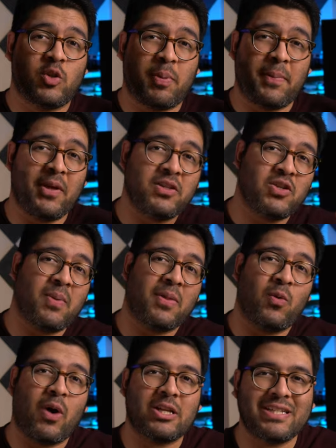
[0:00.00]
Good people, YouTube, I'm
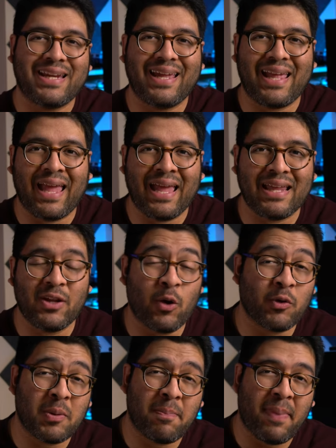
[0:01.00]
the Watch Idiot, and
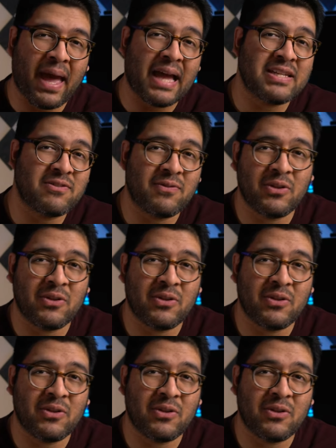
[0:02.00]
over the past